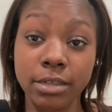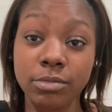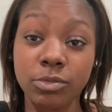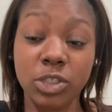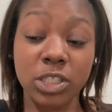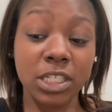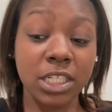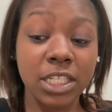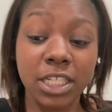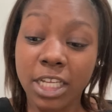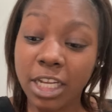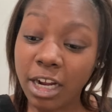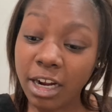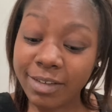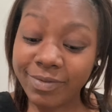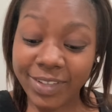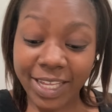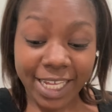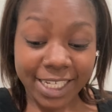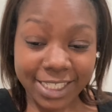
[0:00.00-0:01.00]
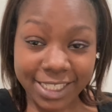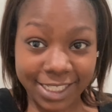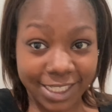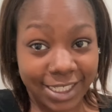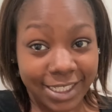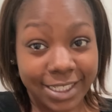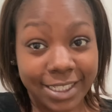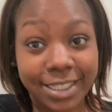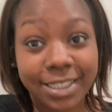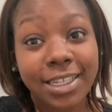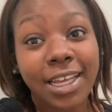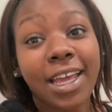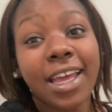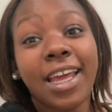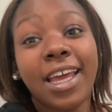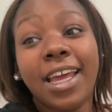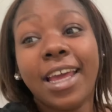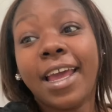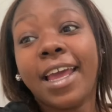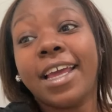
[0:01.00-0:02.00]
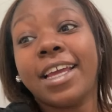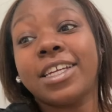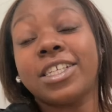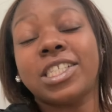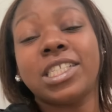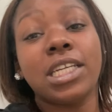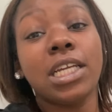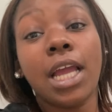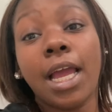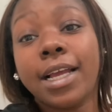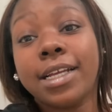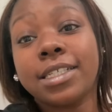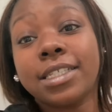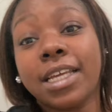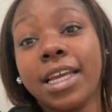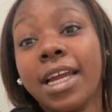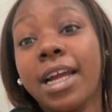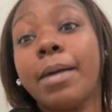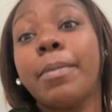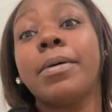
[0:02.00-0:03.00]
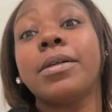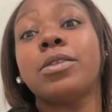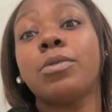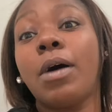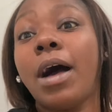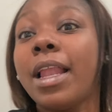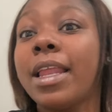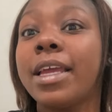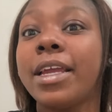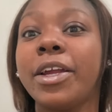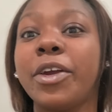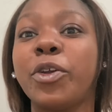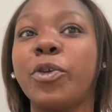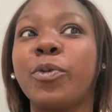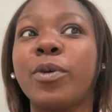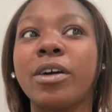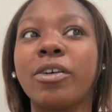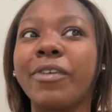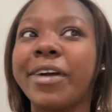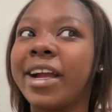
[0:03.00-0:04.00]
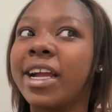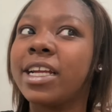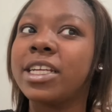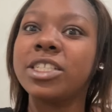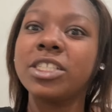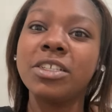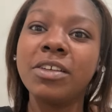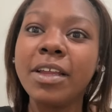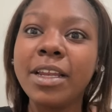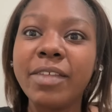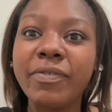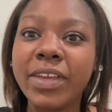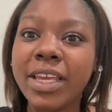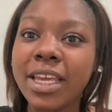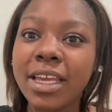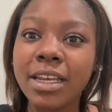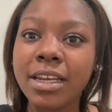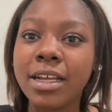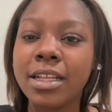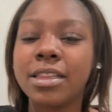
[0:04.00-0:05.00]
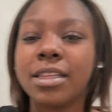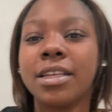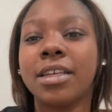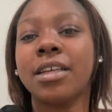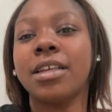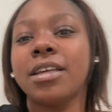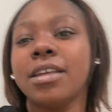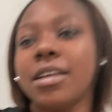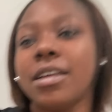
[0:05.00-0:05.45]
She need to get her vaccine, and she ain't scared. But Twilight in here, the one crying, she ain't even getting nothing.